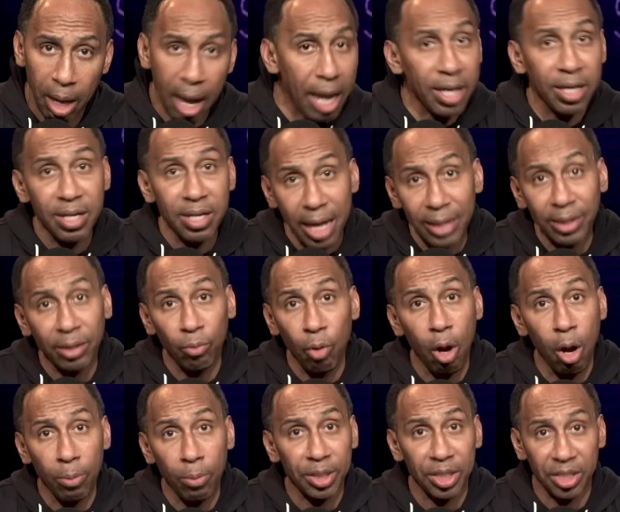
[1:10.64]
Ain't nothing
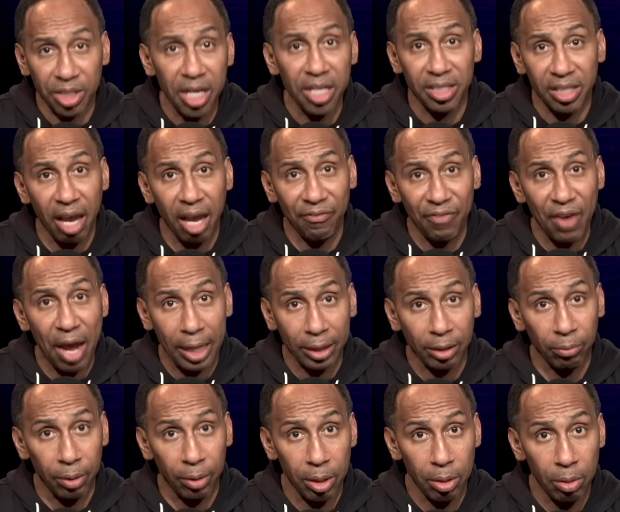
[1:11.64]
wrong with the Cheesecake
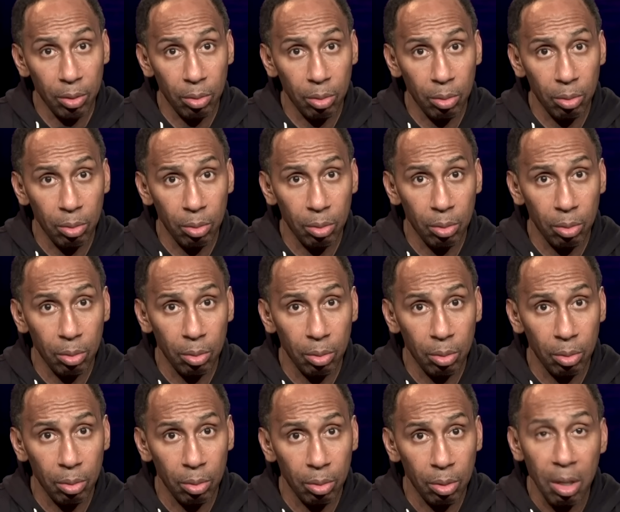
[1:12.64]
Factory.
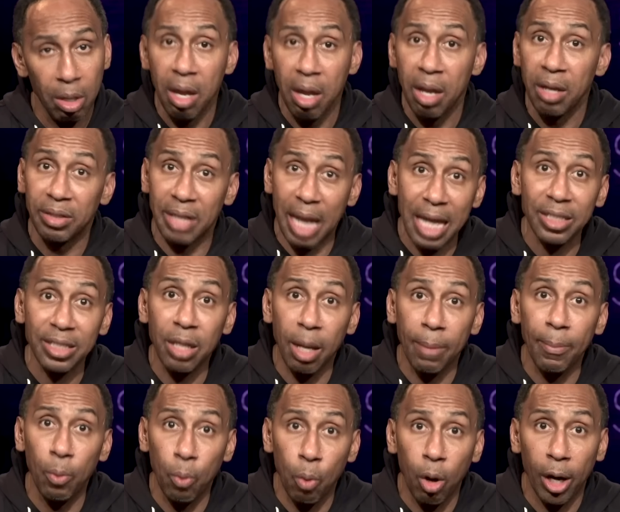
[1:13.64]
That's
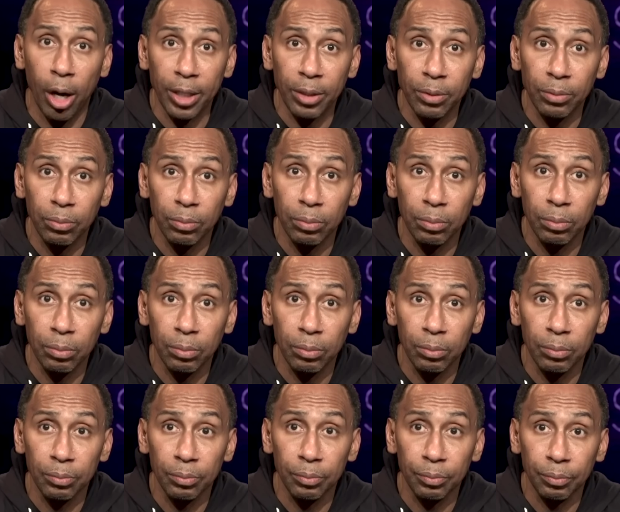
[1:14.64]
number one.
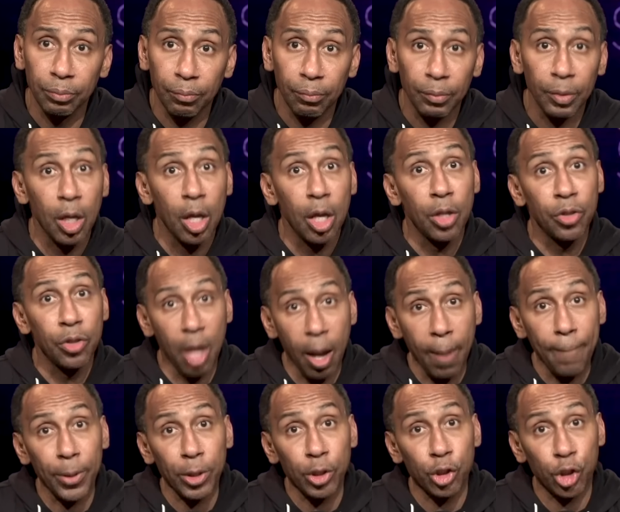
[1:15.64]

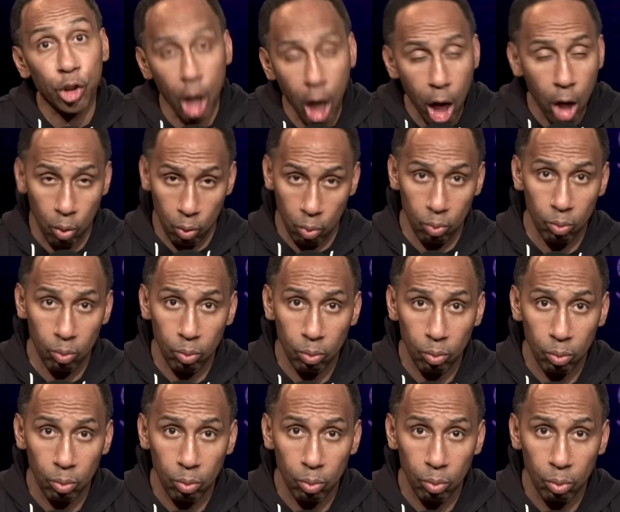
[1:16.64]
Number two,
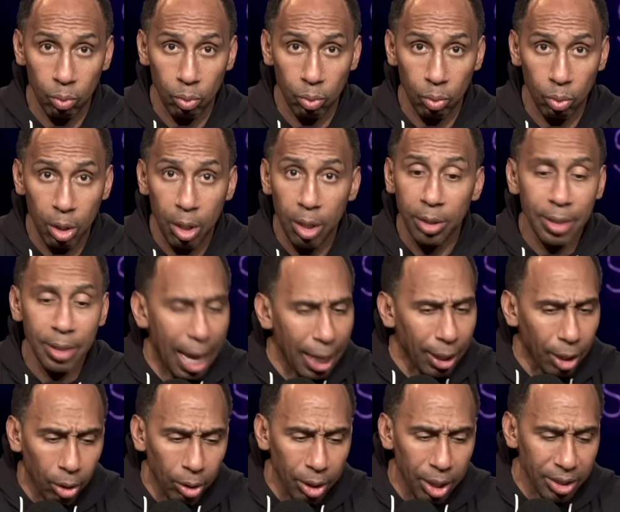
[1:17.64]
not
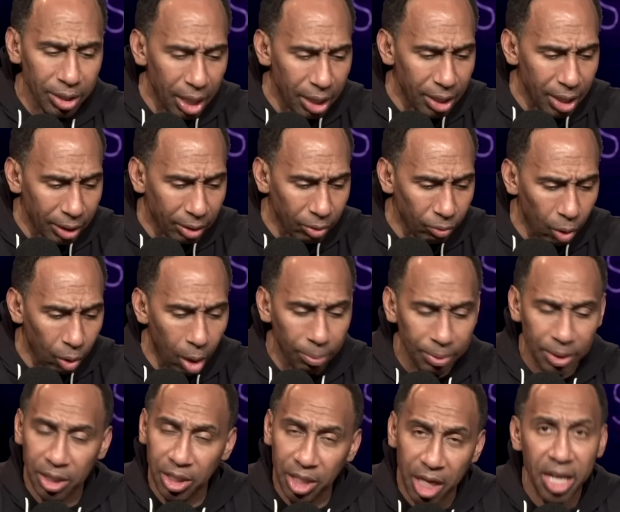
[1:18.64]
only is there nothing wrong
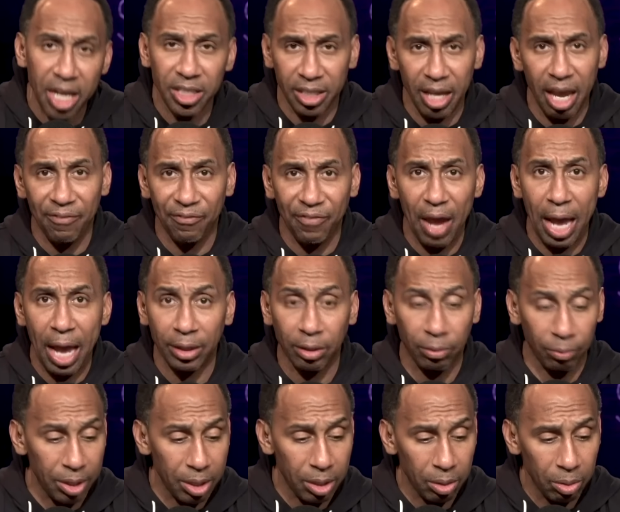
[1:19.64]
with the Cheesecake
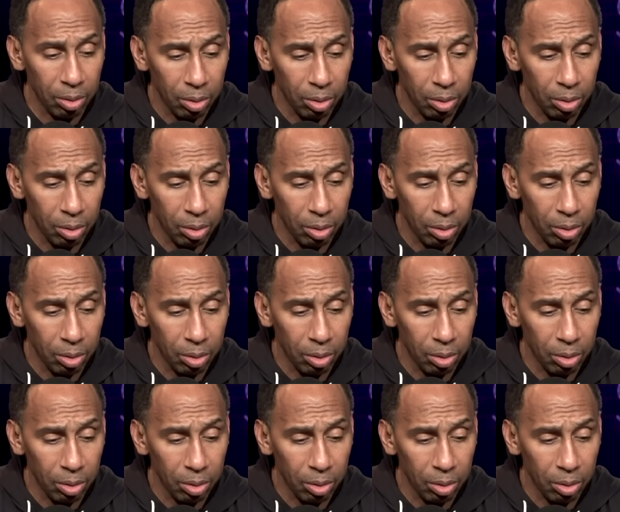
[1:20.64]
Factory